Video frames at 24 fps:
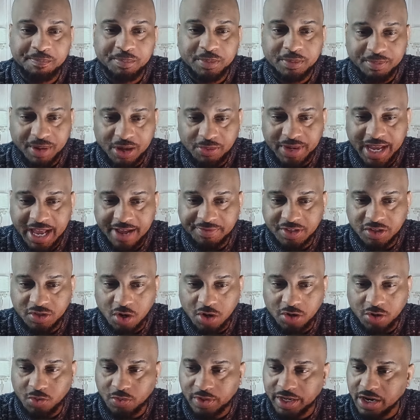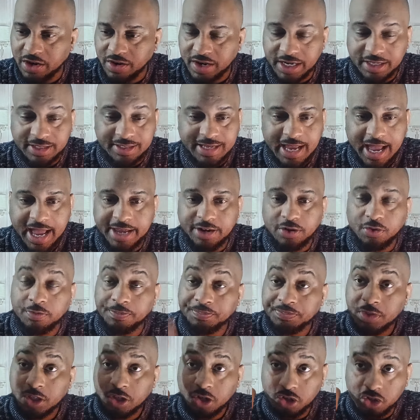But we have this article here. It's titled
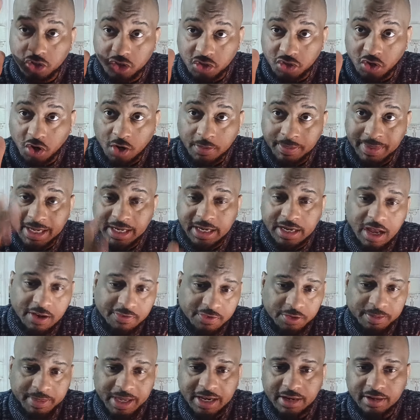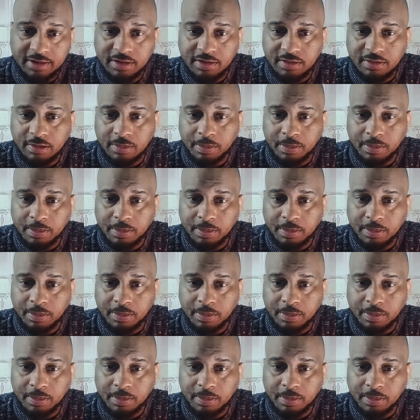German Government